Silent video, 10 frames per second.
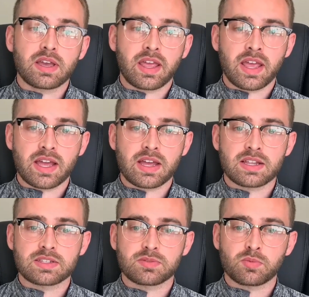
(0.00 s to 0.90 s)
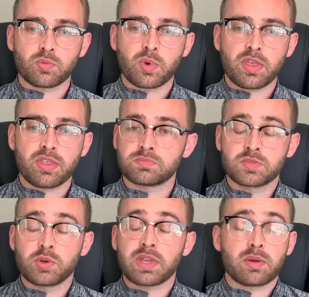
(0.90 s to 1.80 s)
And with
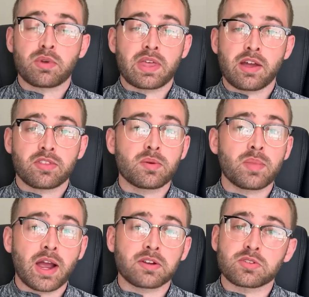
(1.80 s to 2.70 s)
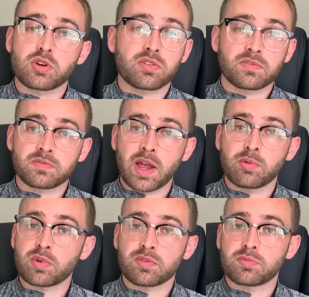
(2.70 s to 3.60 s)
doing it without them, I don't know if I
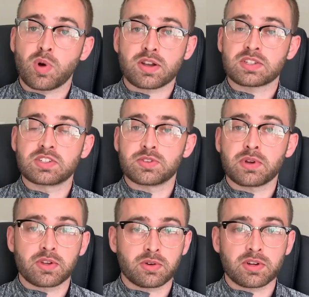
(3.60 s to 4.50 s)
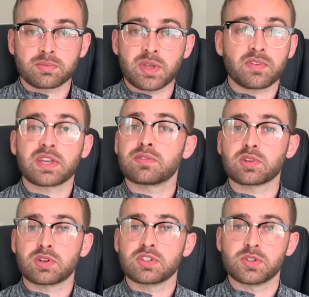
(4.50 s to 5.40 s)
would have wanted to do it or if I
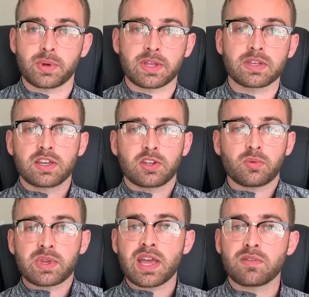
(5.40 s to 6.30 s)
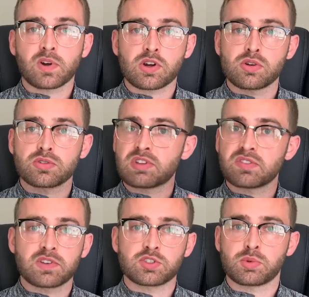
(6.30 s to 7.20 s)
even could do it. You know, we have our own
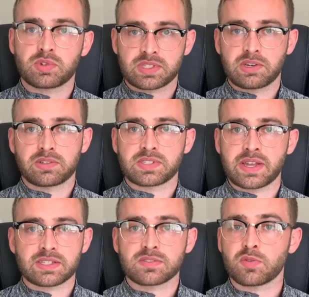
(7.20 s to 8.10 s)
individual skill sets.